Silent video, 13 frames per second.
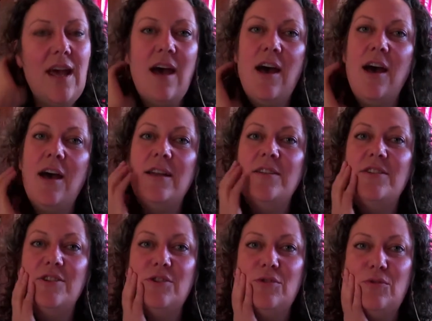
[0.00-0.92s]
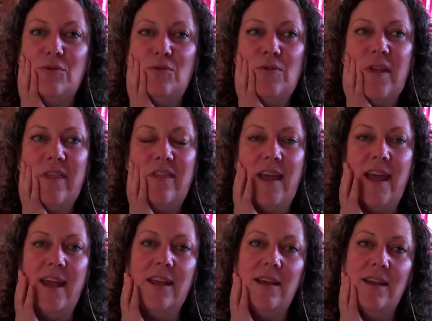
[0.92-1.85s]
and to
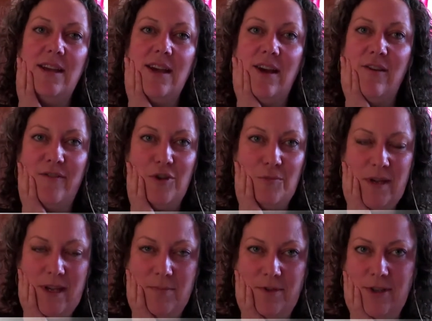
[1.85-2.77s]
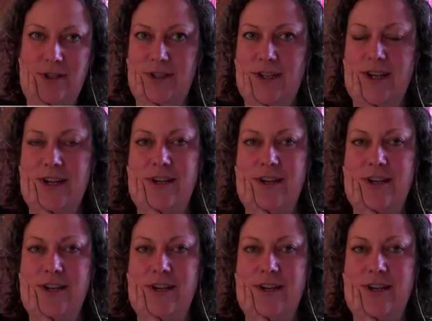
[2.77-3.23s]
thank a few people